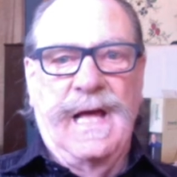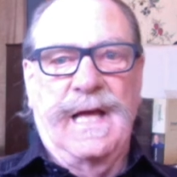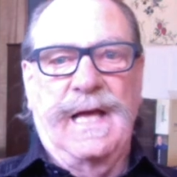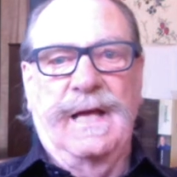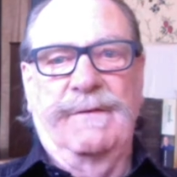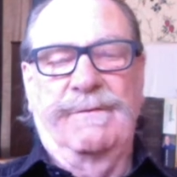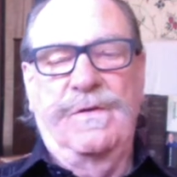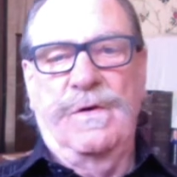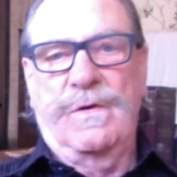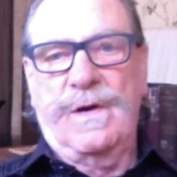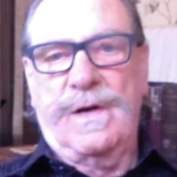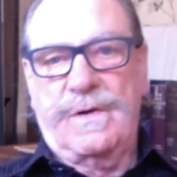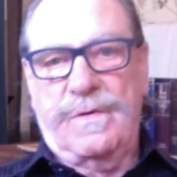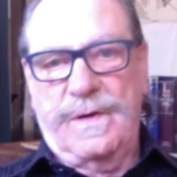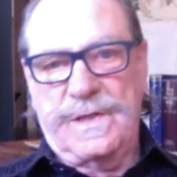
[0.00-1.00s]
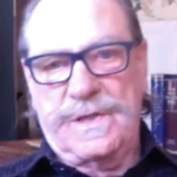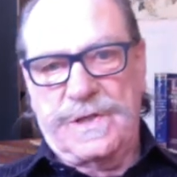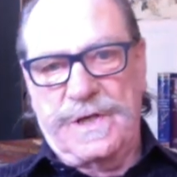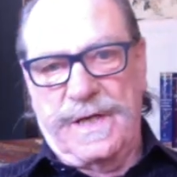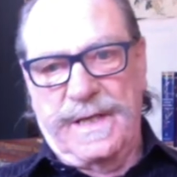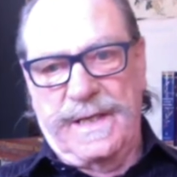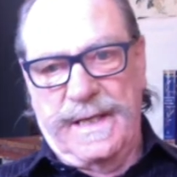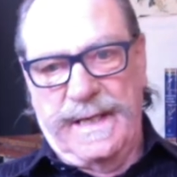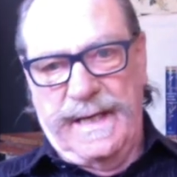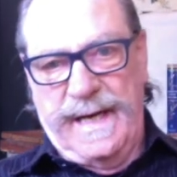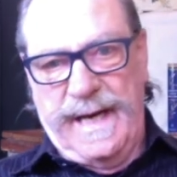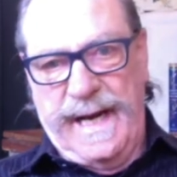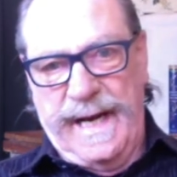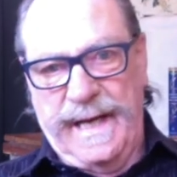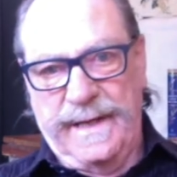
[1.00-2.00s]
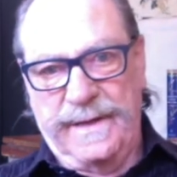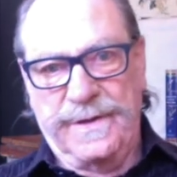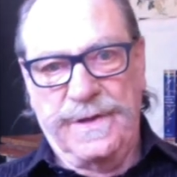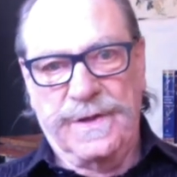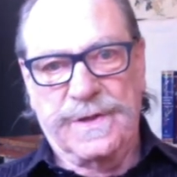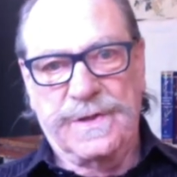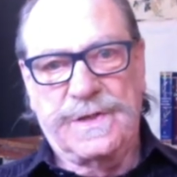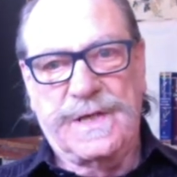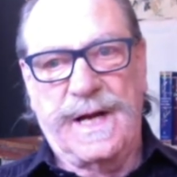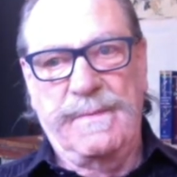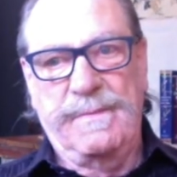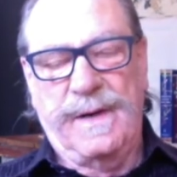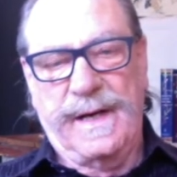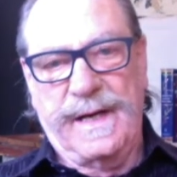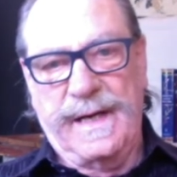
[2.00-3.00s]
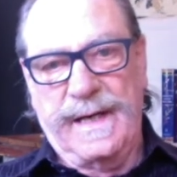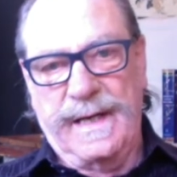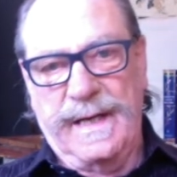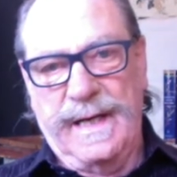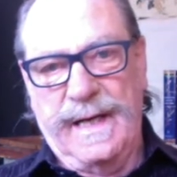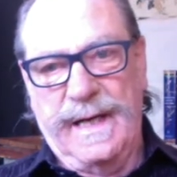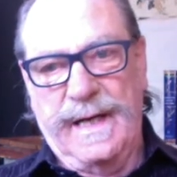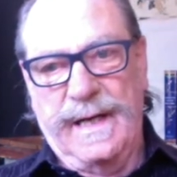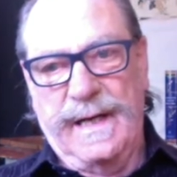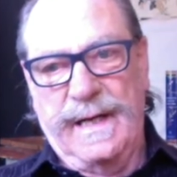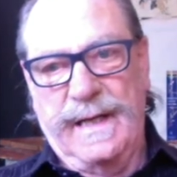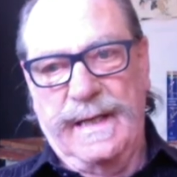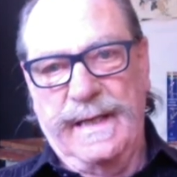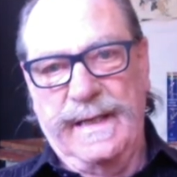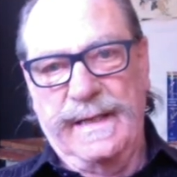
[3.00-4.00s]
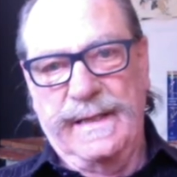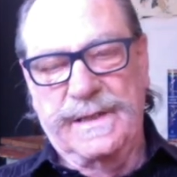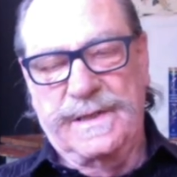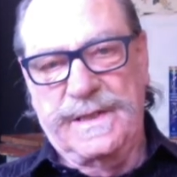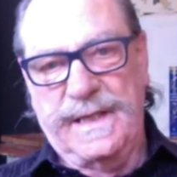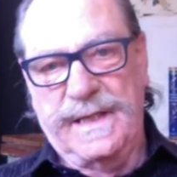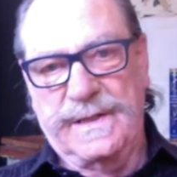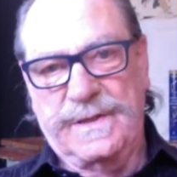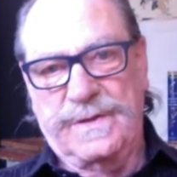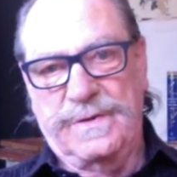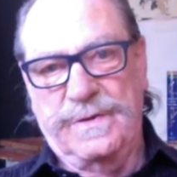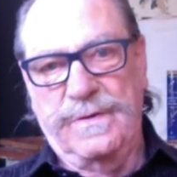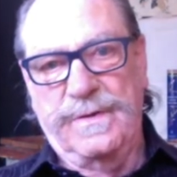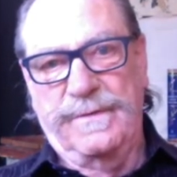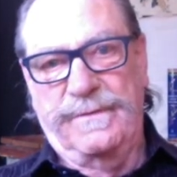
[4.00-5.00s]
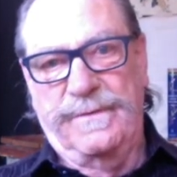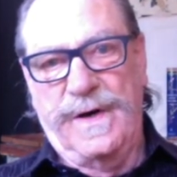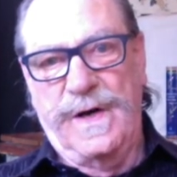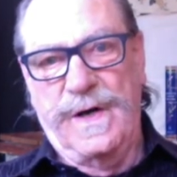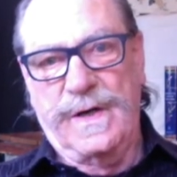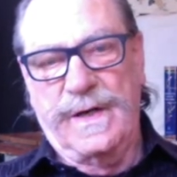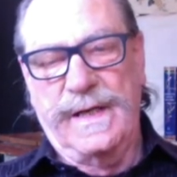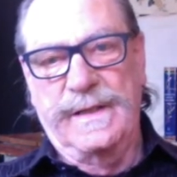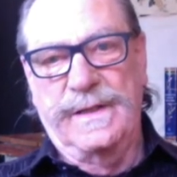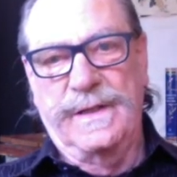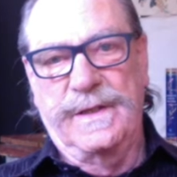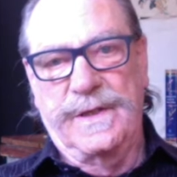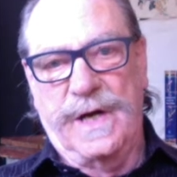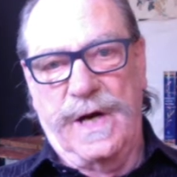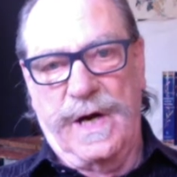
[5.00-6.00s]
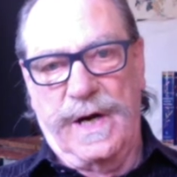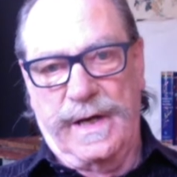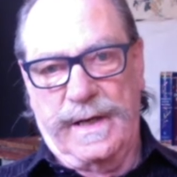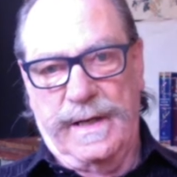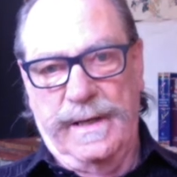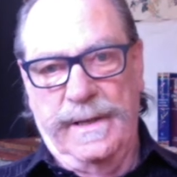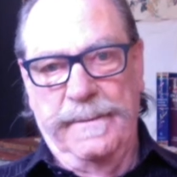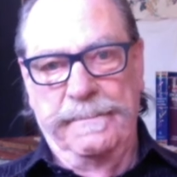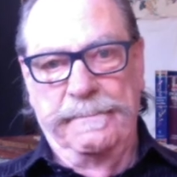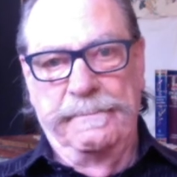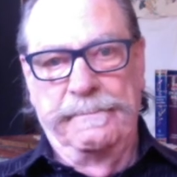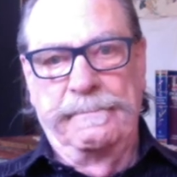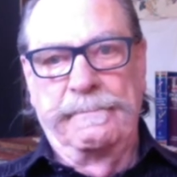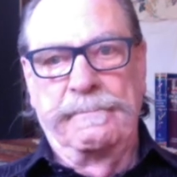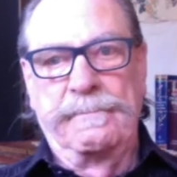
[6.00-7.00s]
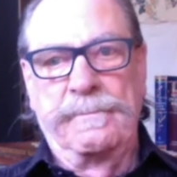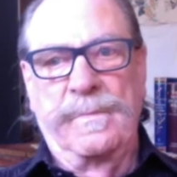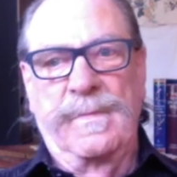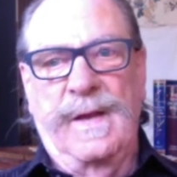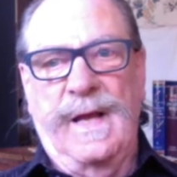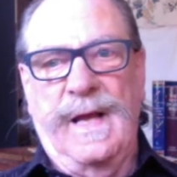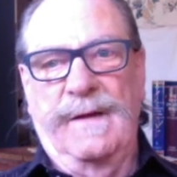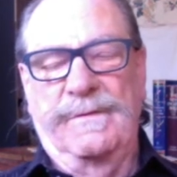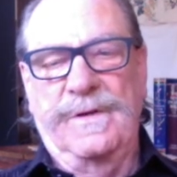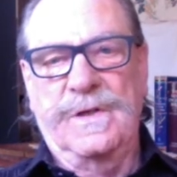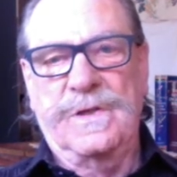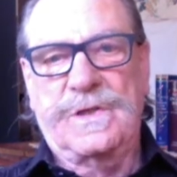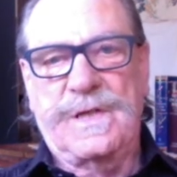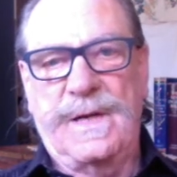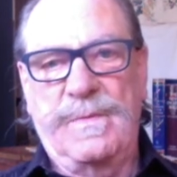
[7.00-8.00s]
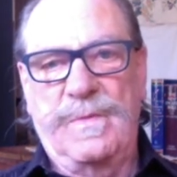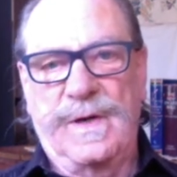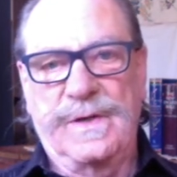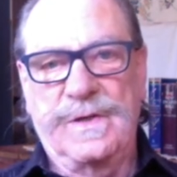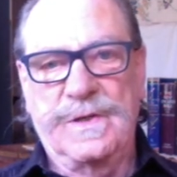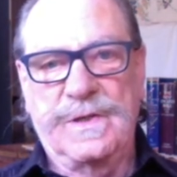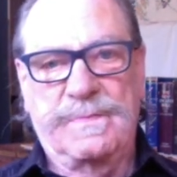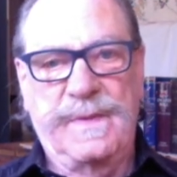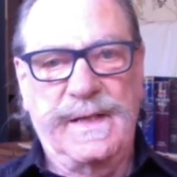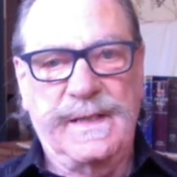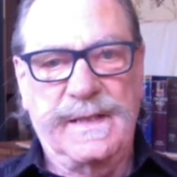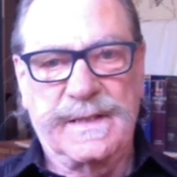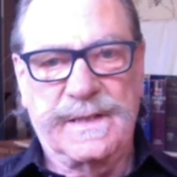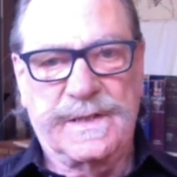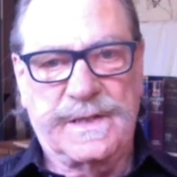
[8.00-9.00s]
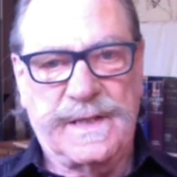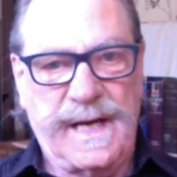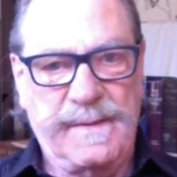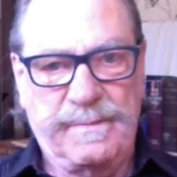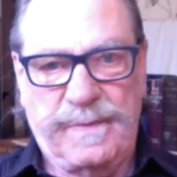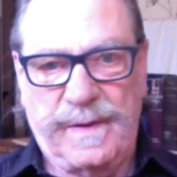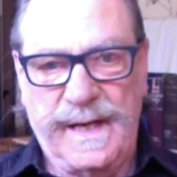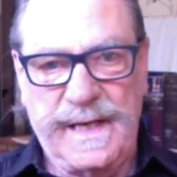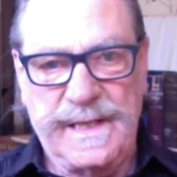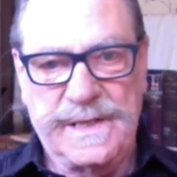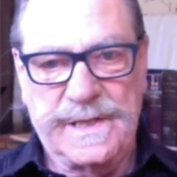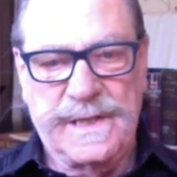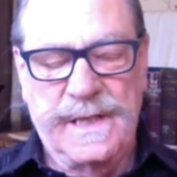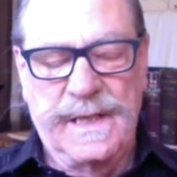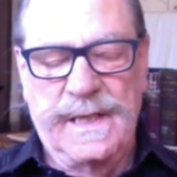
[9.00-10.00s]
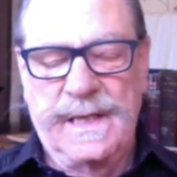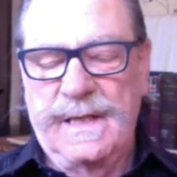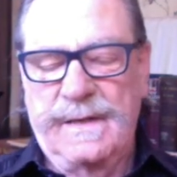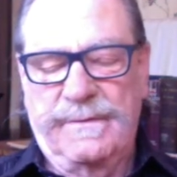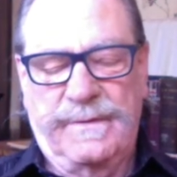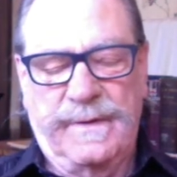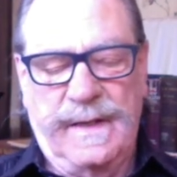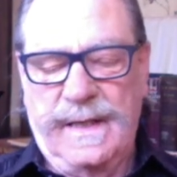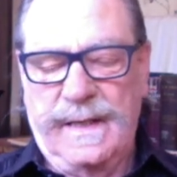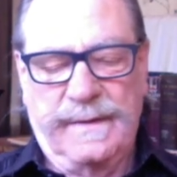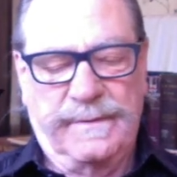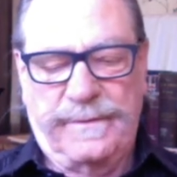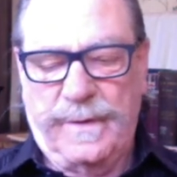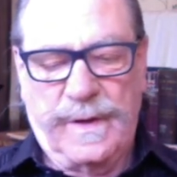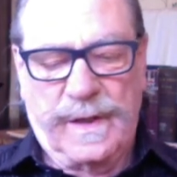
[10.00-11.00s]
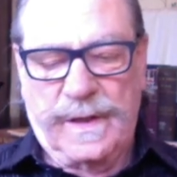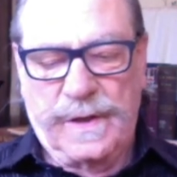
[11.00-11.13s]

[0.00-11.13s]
if you're a Christian and you're stumbling, in a sense, through the fog and the dark, if you're someone who's been in the same place for a